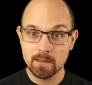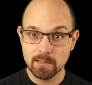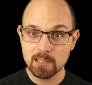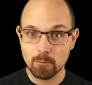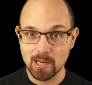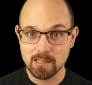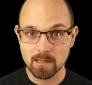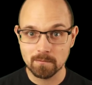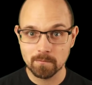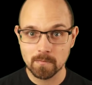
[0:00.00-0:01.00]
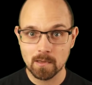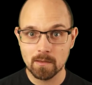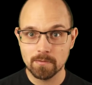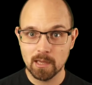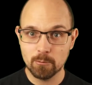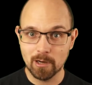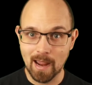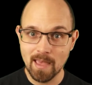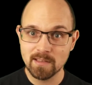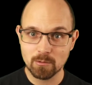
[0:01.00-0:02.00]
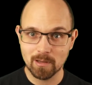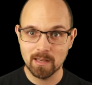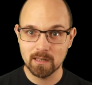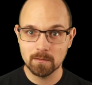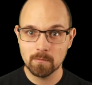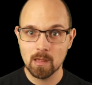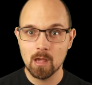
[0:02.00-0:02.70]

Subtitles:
This question that we're answering here